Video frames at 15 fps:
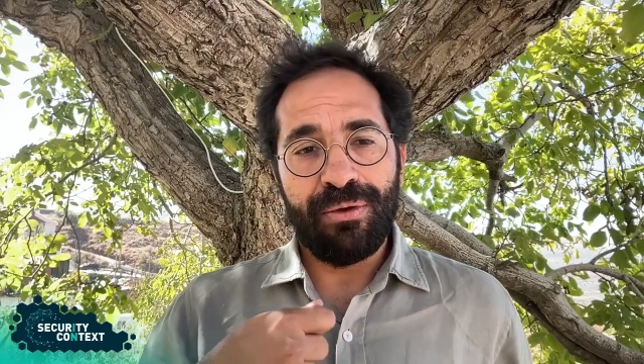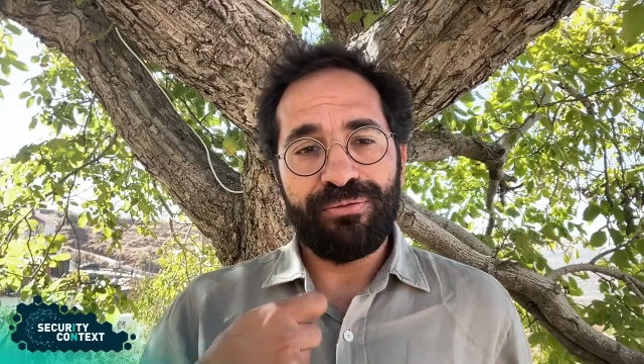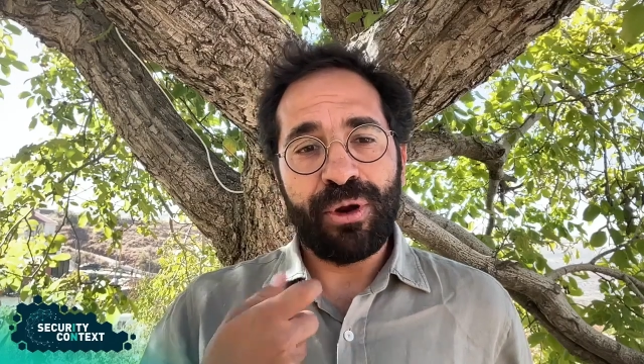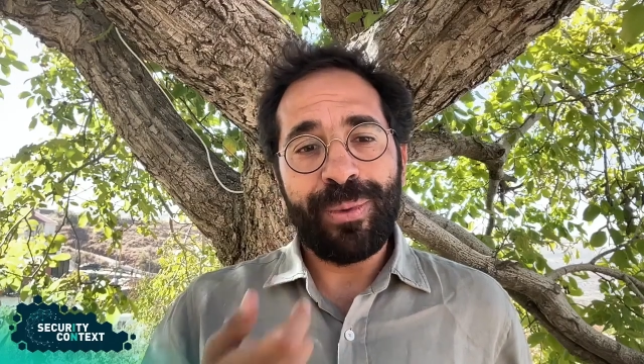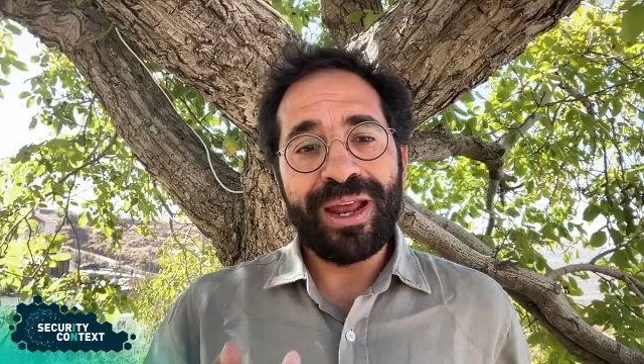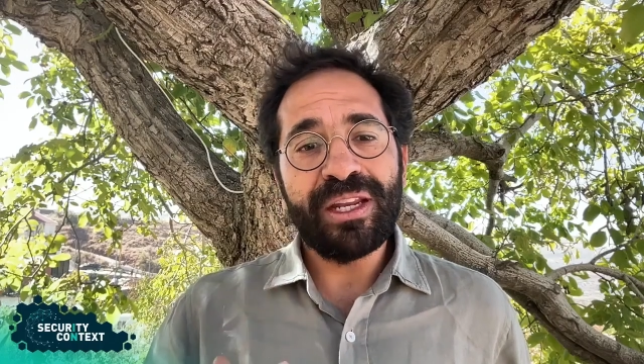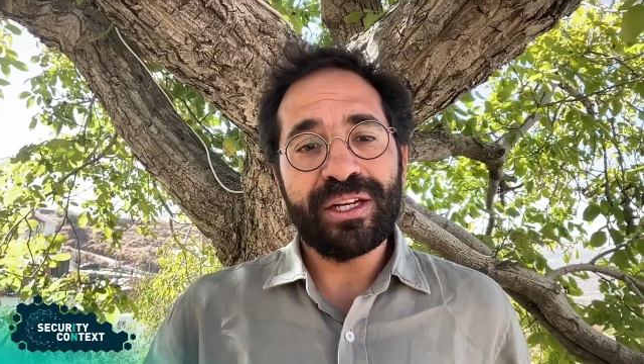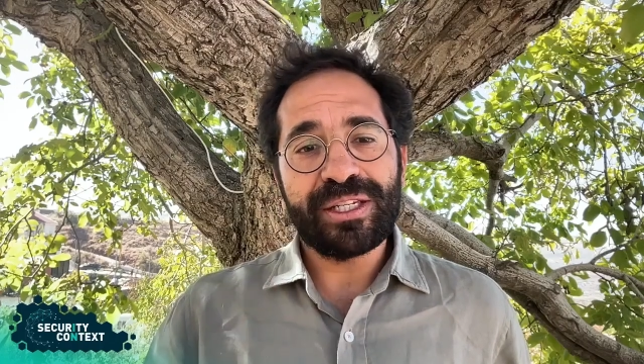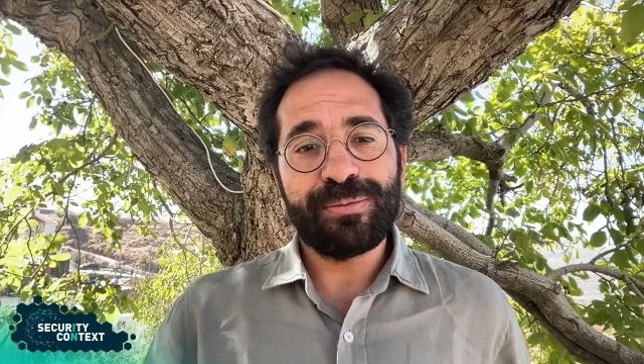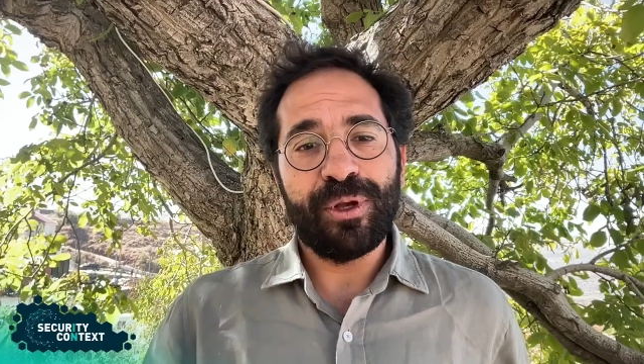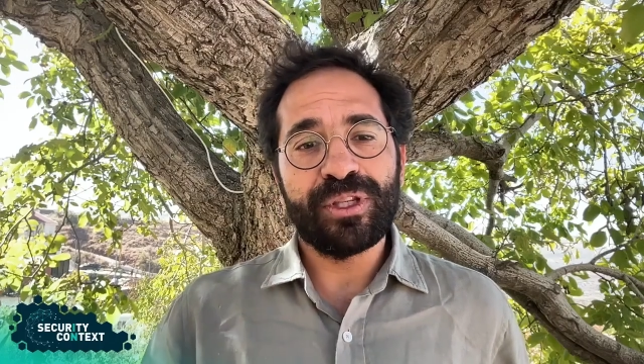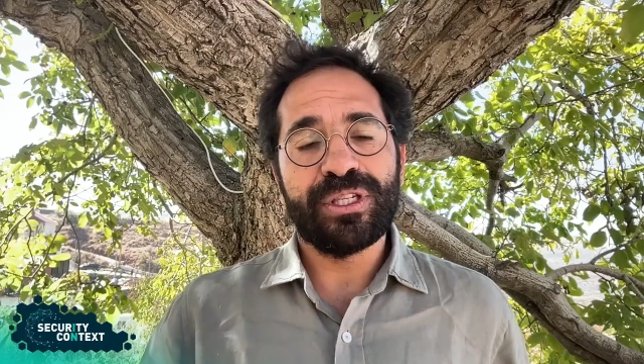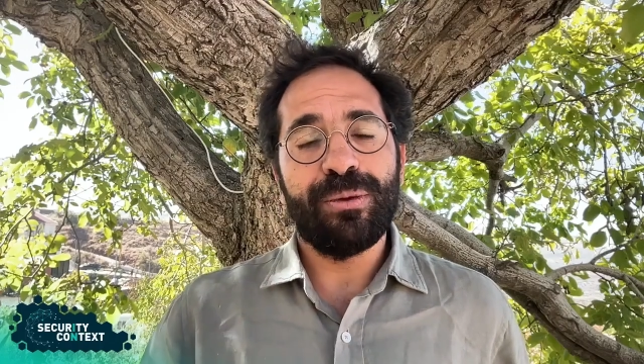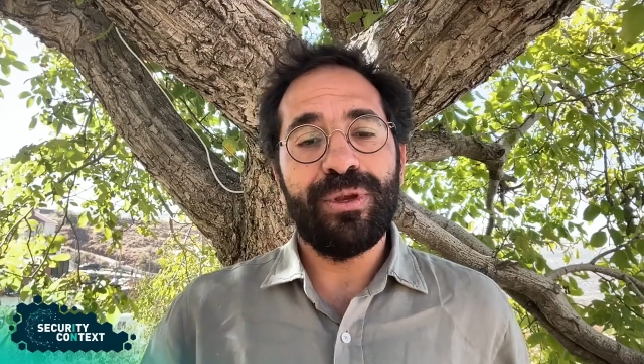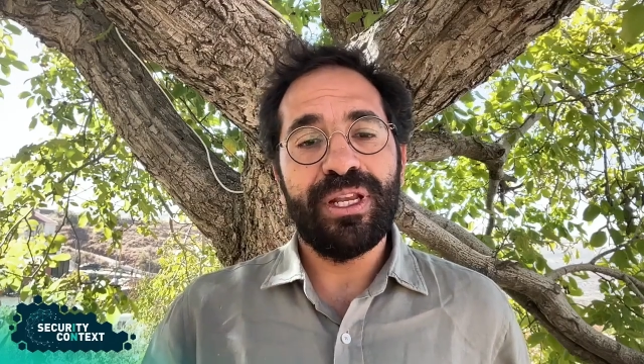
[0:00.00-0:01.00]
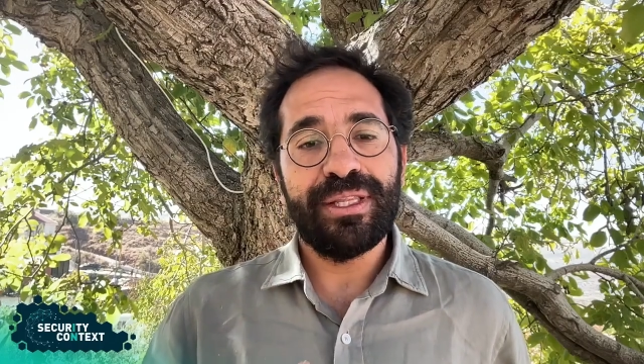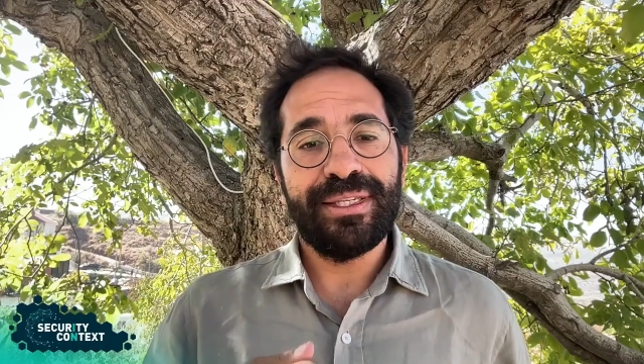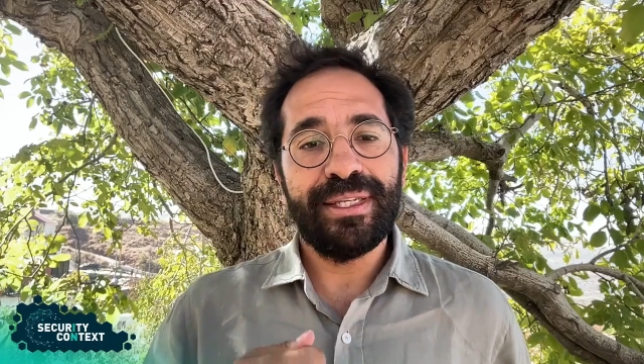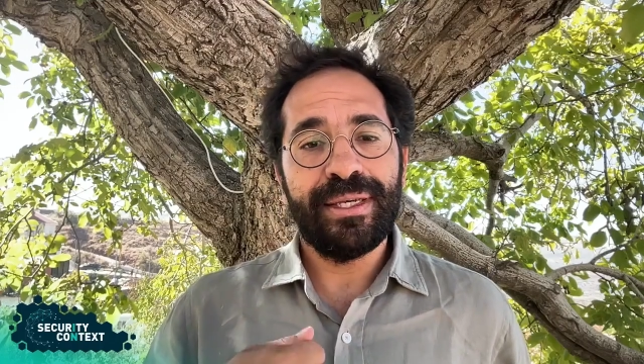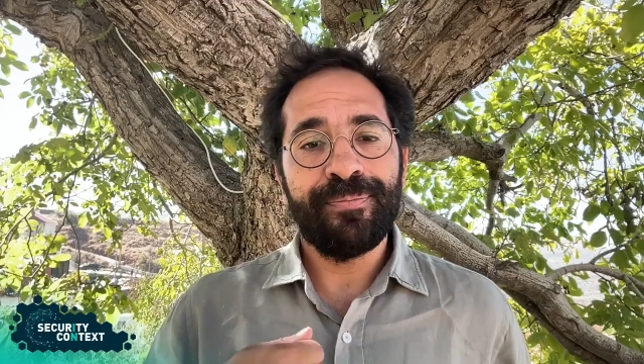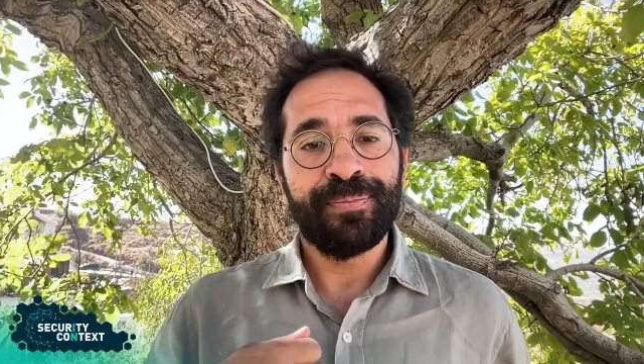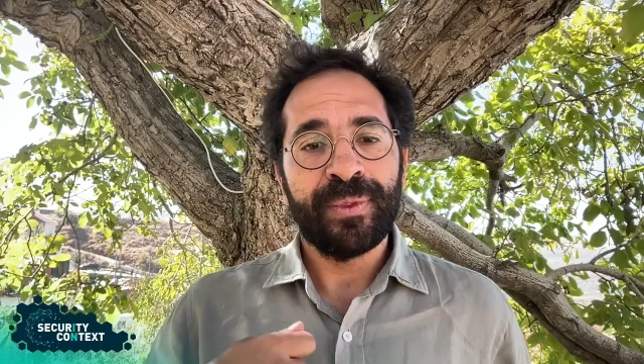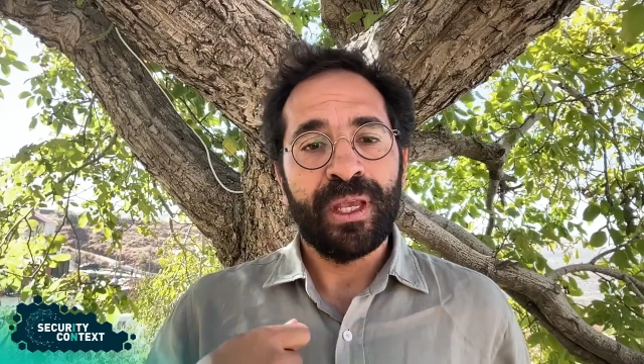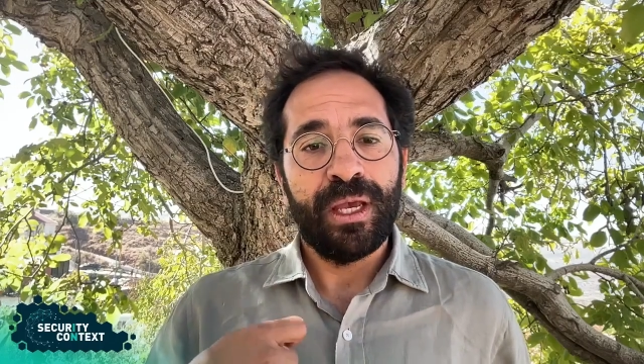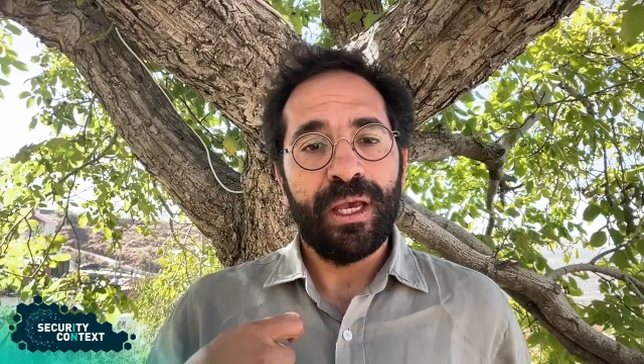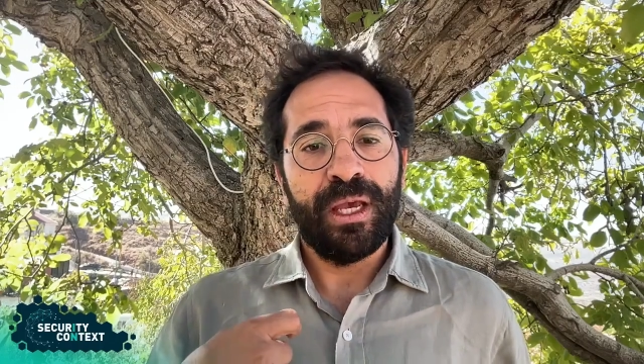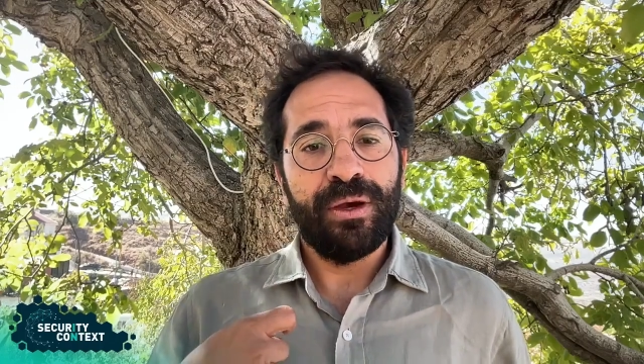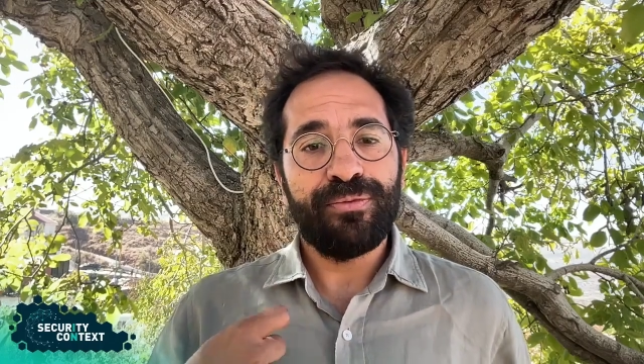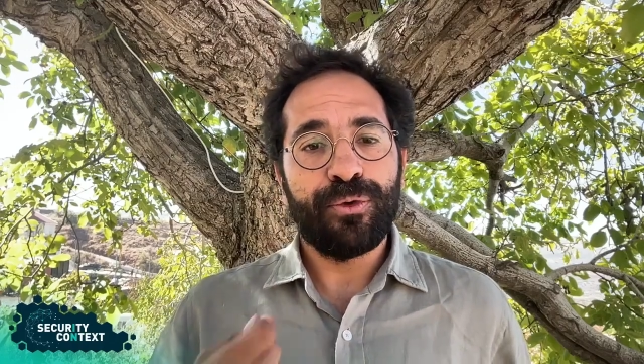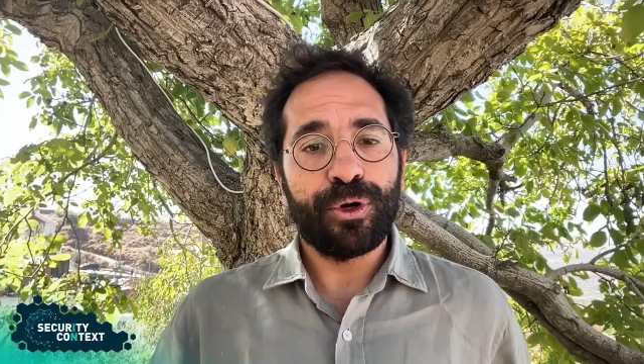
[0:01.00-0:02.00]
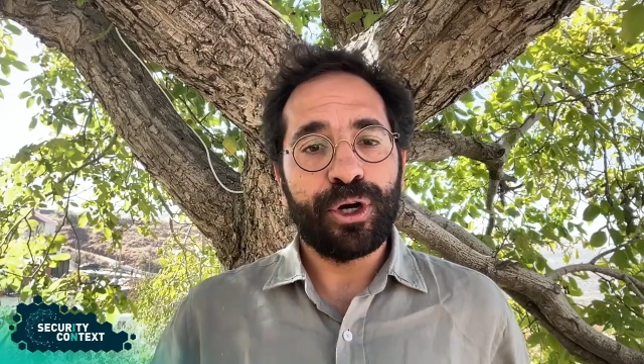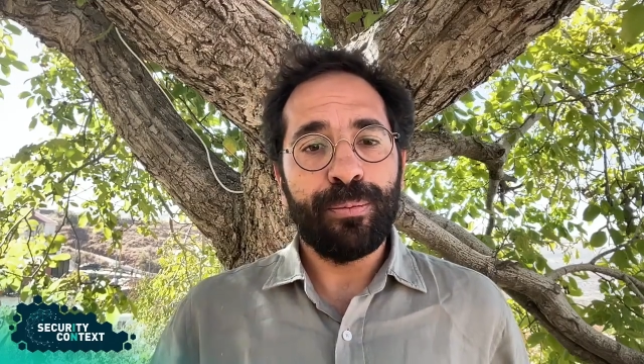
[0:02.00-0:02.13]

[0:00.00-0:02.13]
from any responsibility for